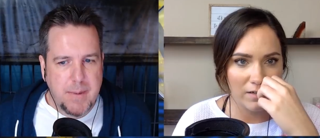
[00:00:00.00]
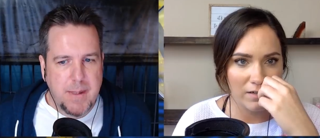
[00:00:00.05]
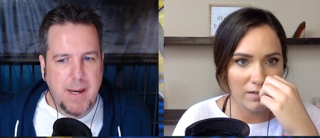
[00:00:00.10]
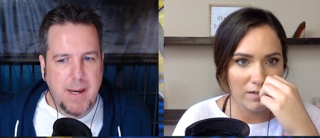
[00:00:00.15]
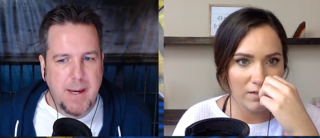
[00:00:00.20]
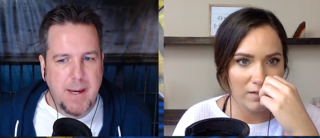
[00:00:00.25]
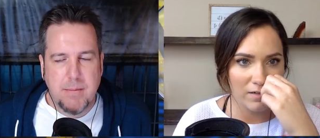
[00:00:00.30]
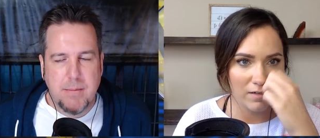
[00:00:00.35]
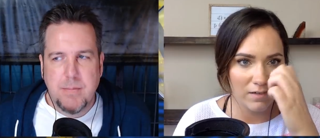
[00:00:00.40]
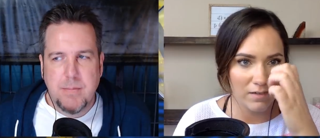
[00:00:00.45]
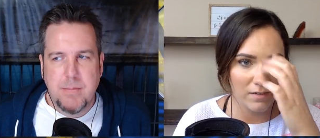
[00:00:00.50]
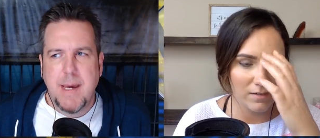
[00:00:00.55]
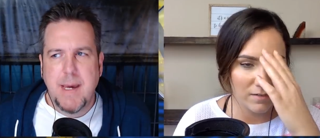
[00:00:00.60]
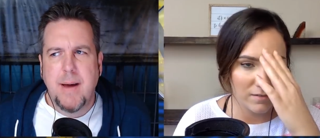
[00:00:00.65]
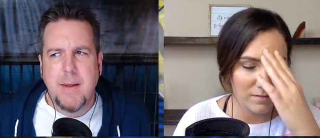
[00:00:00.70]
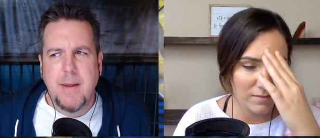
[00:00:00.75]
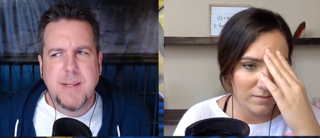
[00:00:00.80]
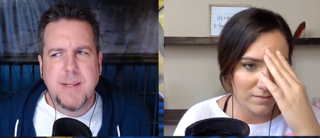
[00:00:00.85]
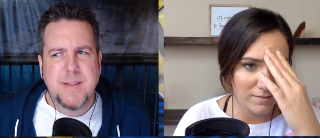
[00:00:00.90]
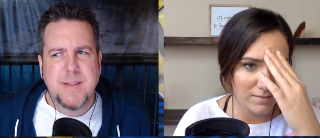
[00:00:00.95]
Speaker 1: yeah
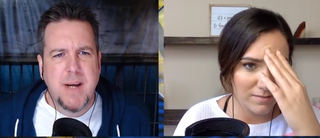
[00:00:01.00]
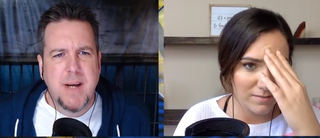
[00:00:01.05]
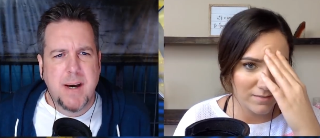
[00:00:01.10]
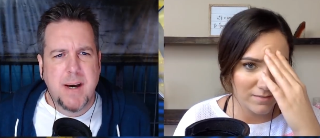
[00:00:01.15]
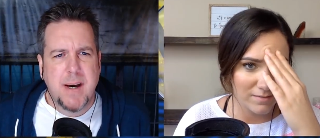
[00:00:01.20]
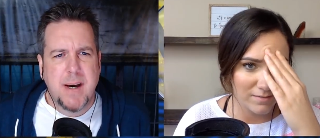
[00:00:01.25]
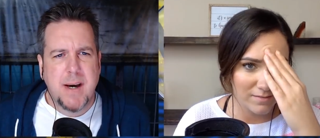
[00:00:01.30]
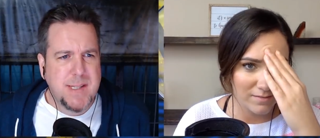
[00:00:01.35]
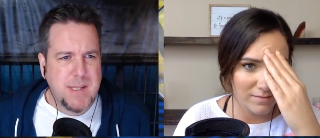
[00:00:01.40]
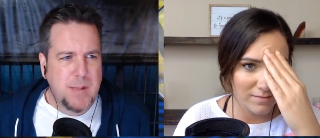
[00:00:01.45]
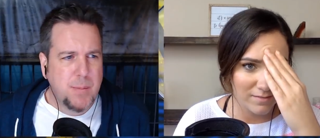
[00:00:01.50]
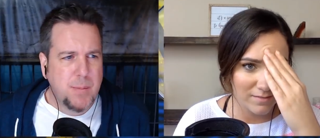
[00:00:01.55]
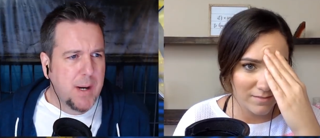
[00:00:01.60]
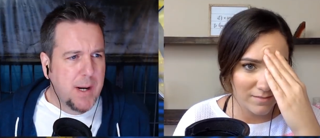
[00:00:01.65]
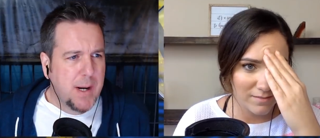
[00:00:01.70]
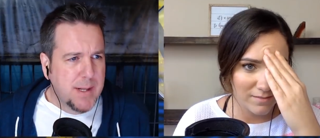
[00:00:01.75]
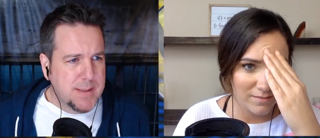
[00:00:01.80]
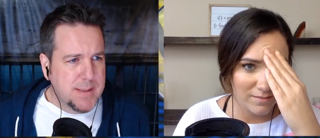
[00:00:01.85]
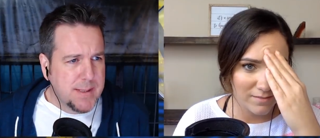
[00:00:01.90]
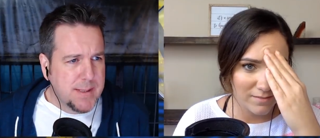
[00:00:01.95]
yeah it's not an easy
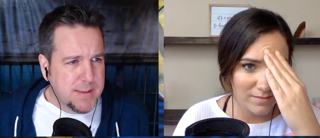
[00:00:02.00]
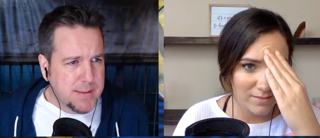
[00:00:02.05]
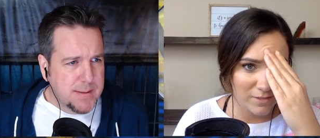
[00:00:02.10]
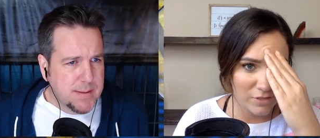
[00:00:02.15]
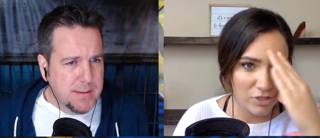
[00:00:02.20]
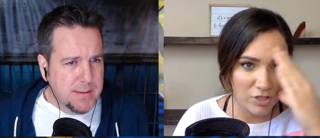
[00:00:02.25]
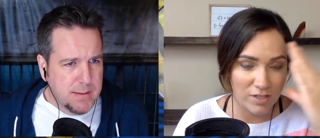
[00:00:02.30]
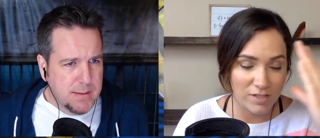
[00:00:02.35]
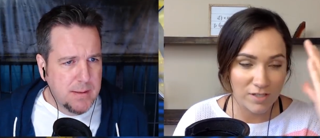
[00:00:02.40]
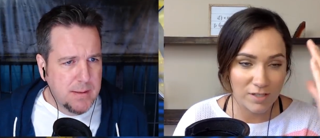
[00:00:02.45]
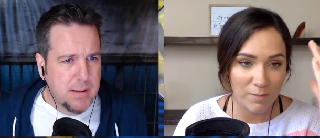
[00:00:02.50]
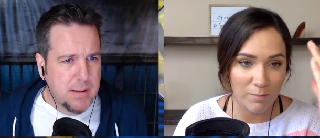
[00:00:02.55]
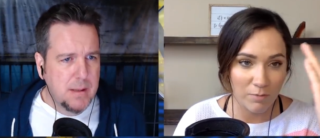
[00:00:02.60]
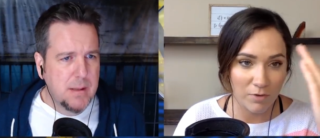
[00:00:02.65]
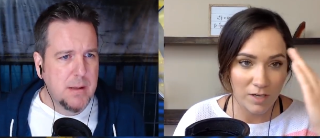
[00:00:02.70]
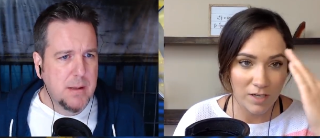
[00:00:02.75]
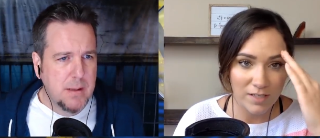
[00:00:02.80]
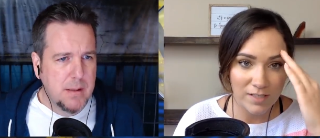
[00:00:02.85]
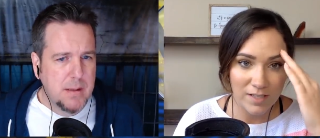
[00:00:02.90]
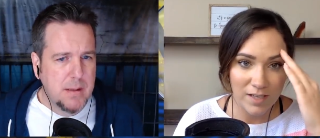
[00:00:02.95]
process just
Speaker 2: the
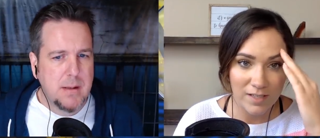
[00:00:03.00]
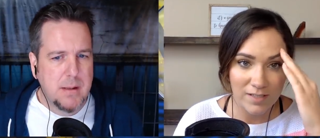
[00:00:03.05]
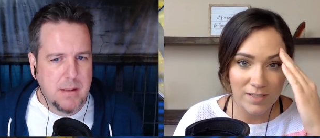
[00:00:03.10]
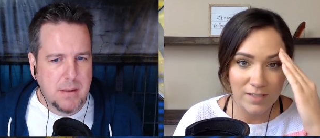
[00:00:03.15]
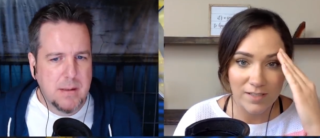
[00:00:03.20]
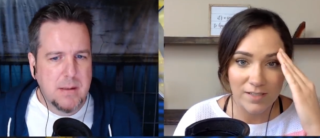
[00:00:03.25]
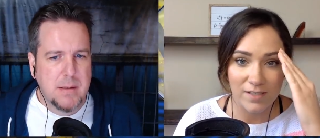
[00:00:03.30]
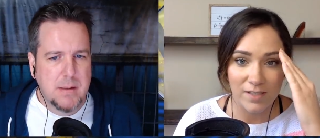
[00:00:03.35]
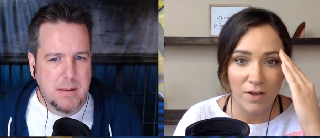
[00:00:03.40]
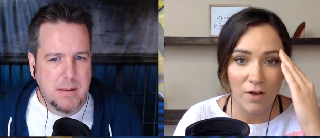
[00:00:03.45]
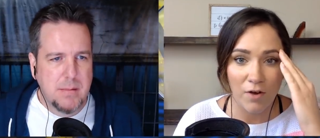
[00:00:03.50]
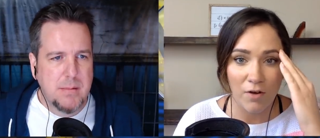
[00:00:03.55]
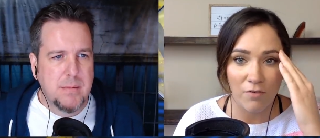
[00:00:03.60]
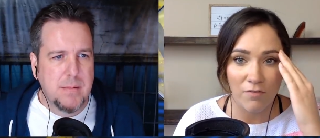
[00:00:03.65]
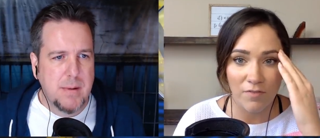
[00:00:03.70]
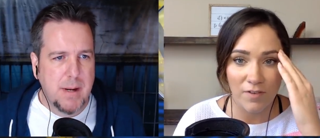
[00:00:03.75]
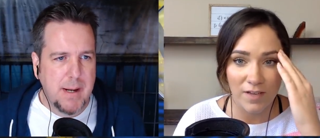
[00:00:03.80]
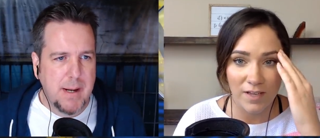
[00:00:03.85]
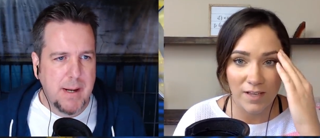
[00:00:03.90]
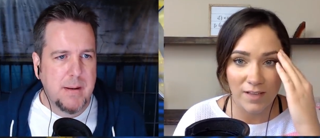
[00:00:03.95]
process itself
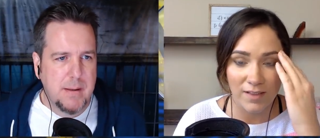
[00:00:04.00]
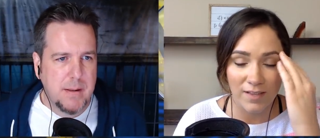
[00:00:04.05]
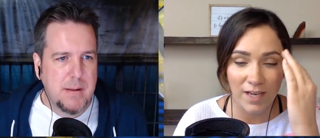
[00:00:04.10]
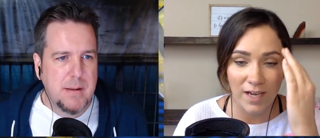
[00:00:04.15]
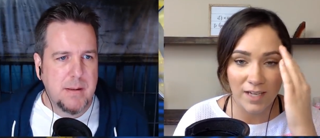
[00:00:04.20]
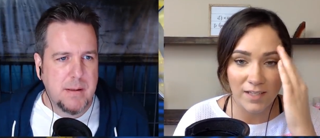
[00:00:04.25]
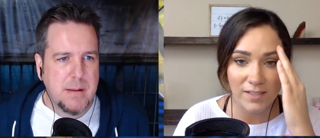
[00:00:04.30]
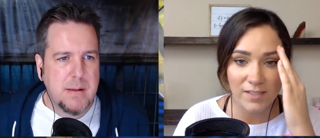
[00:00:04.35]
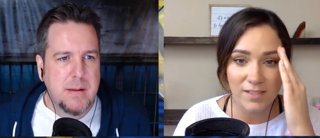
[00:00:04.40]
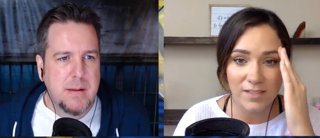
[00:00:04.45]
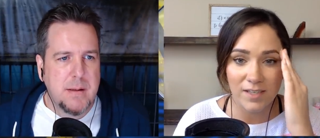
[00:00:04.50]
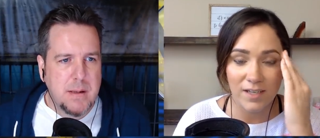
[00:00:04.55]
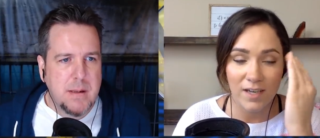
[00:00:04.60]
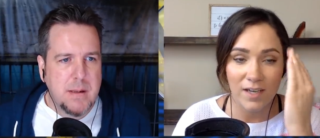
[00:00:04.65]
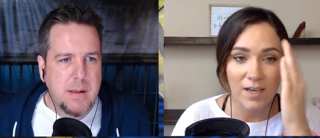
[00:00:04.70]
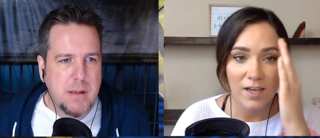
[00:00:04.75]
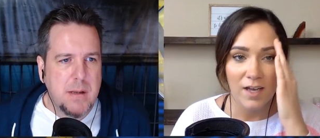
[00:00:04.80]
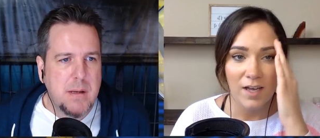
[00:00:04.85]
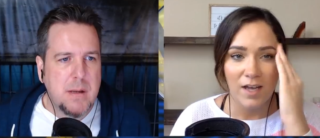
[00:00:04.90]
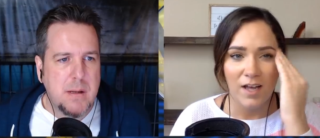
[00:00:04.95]
that's right.
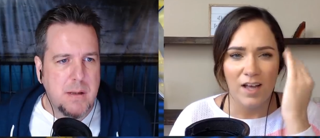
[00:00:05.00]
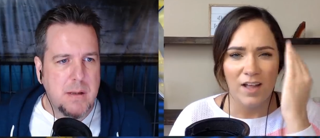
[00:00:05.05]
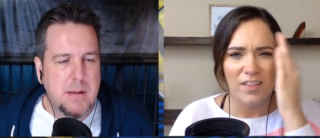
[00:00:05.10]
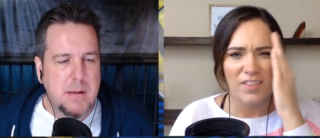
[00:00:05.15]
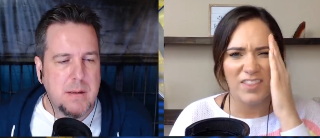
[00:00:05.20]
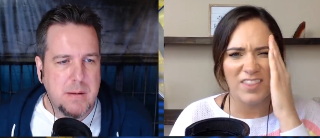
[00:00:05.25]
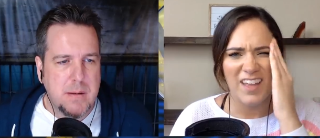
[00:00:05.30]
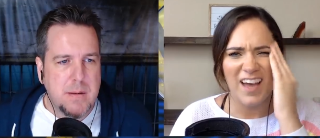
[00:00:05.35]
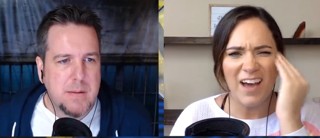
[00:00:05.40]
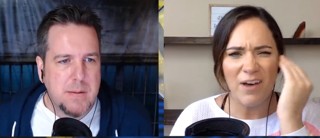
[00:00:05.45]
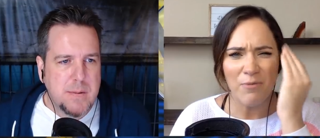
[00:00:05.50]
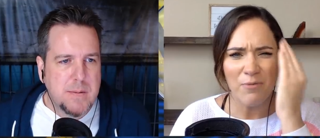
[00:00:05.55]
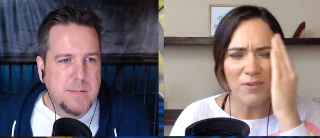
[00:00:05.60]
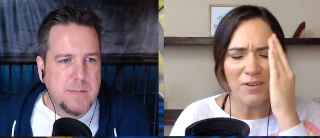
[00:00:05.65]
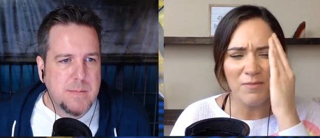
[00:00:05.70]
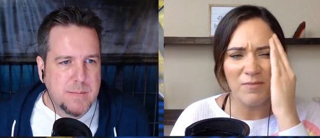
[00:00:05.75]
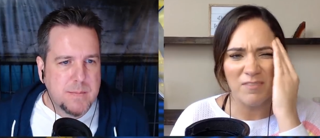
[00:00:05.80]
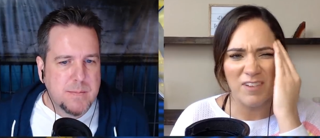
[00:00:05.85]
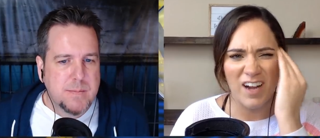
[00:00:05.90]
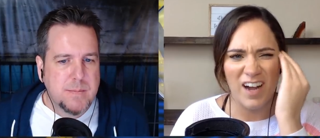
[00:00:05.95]
that one
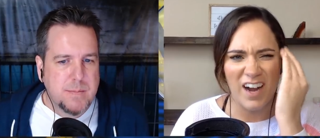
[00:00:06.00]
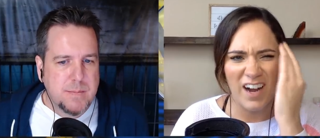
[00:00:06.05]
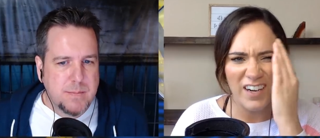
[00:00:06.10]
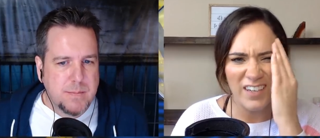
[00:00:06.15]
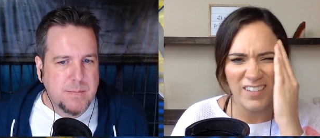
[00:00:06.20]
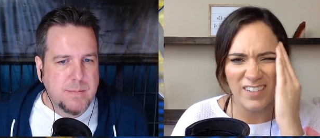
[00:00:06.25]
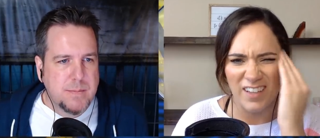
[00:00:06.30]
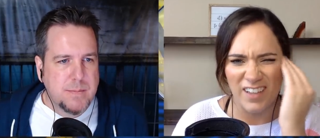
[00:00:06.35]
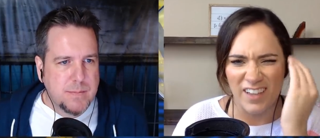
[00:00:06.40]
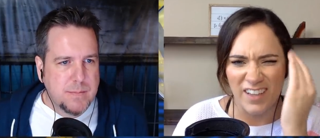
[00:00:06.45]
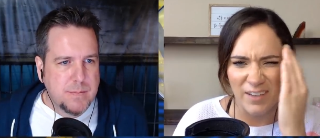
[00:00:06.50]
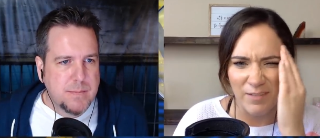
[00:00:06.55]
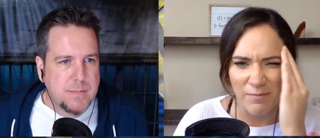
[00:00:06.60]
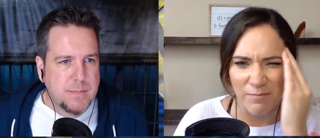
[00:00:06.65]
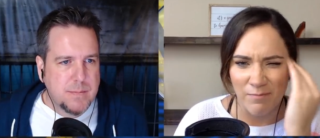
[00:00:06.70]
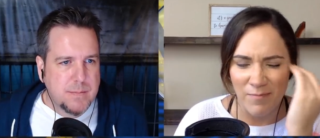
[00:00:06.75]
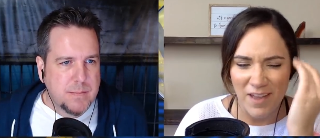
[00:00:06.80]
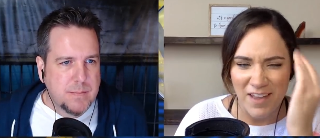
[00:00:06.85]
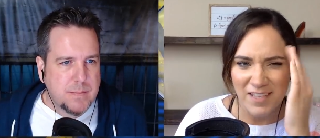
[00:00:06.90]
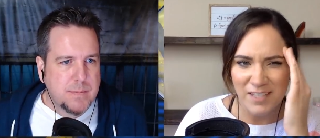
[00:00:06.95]
kind of like
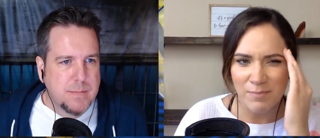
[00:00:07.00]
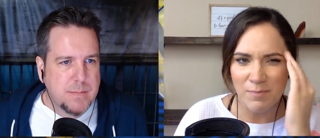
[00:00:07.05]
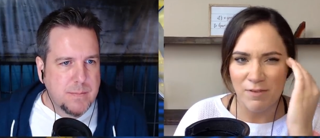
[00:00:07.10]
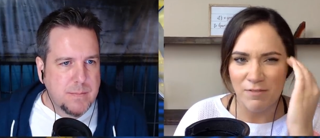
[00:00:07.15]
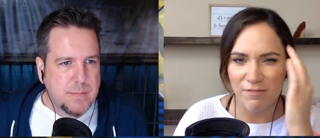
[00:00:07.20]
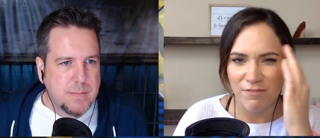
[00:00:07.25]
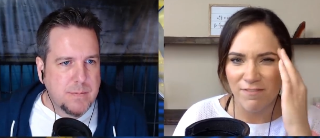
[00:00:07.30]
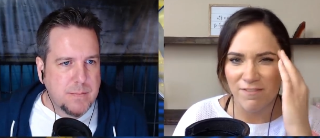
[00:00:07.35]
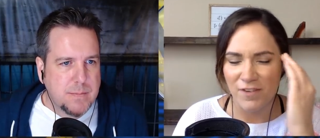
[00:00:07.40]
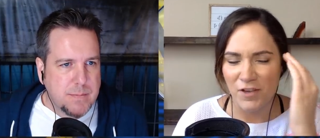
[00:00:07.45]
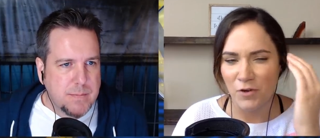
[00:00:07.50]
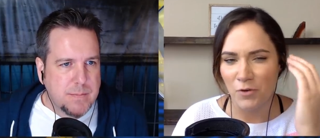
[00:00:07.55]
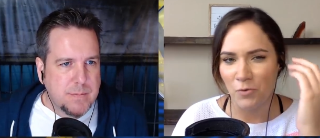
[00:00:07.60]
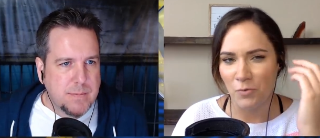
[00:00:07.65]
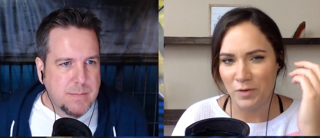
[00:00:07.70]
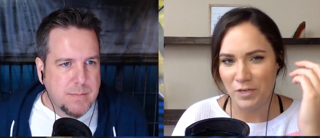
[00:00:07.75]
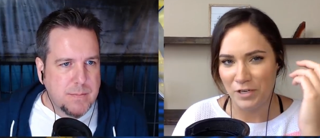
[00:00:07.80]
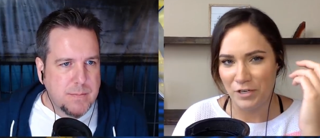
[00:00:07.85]
makes me feel weird